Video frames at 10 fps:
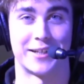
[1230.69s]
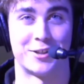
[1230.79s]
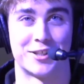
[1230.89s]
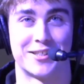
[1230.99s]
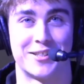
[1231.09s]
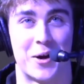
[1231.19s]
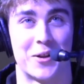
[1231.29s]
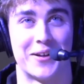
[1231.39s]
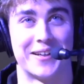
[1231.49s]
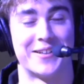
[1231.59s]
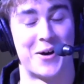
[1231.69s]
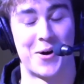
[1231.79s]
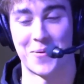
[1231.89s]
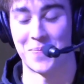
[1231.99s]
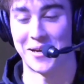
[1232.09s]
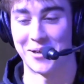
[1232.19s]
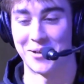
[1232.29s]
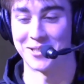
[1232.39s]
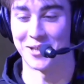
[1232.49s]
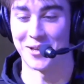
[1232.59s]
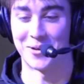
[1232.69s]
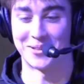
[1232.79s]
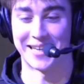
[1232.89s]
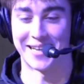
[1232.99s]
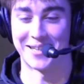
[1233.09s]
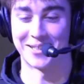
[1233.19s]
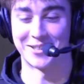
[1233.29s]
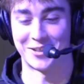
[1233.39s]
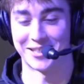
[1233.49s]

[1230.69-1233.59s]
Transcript: just all the meals, all the hotels.